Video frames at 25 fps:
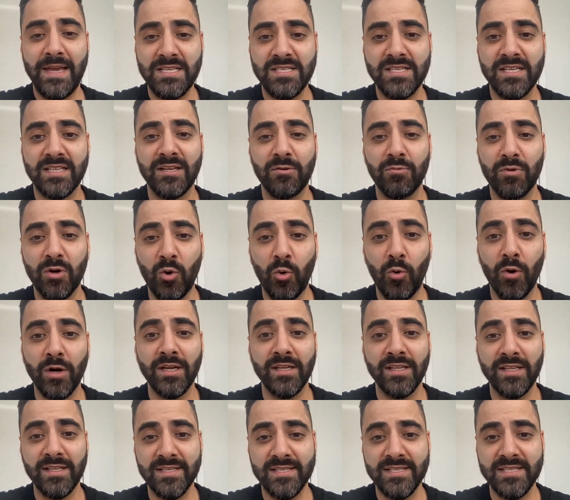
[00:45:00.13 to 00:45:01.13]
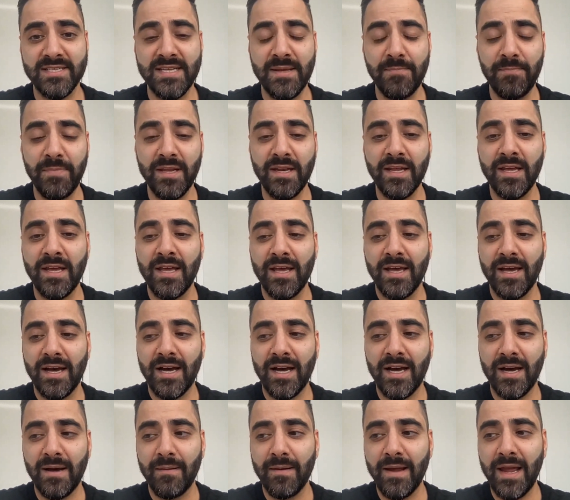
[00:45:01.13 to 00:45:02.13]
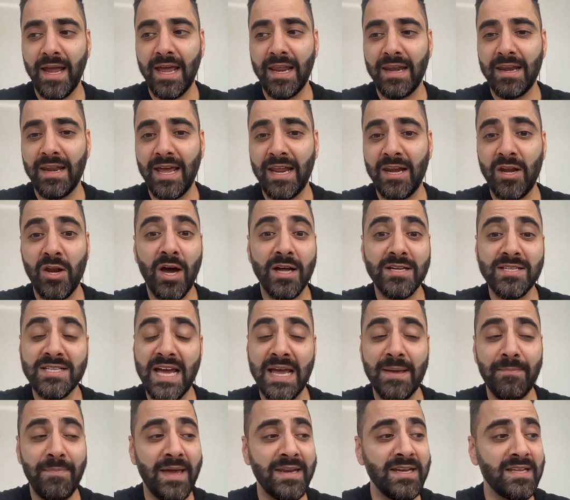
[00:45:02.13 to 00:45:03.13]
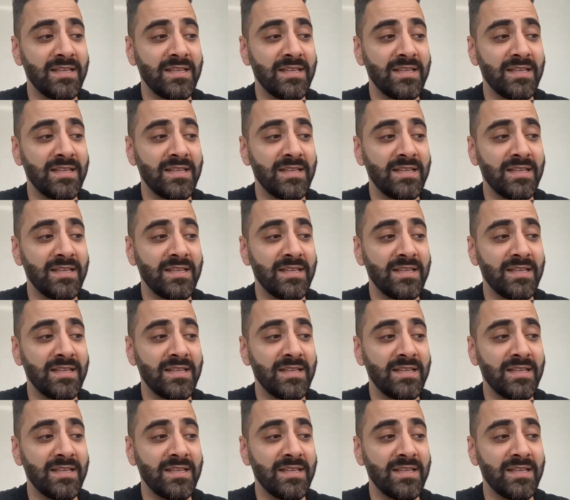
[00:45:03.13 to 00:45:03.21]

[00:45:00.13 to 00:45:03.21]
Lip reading: basically record a little snippet and not type